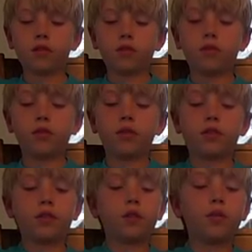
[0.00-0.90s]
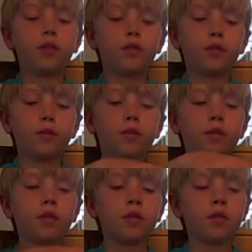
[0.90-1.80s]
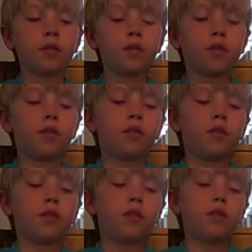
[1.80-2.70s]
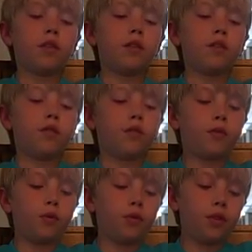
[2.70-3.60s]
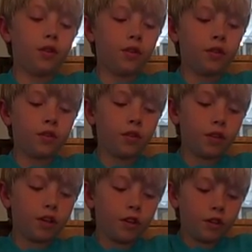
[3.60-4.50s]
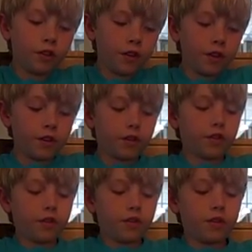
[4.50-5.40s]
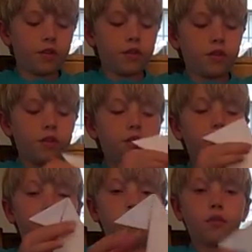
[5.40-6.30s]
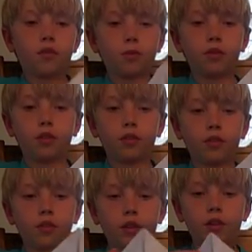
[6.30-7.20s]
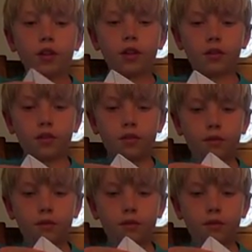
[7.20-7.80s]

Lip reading: So you're going to take one of them and fold it like this, so you have something that looks like that.